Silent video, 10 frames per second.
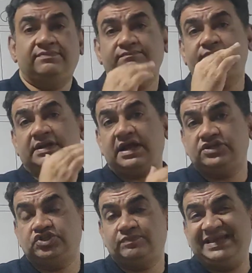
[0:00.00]

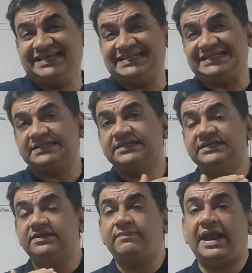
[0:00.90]
Branch may return
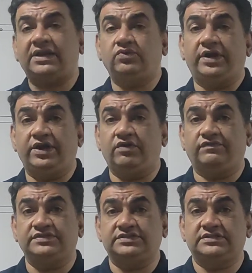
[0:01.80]
it back to head
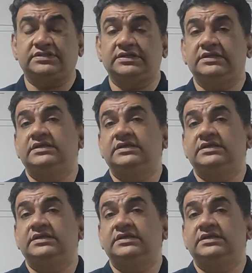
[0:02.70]
office.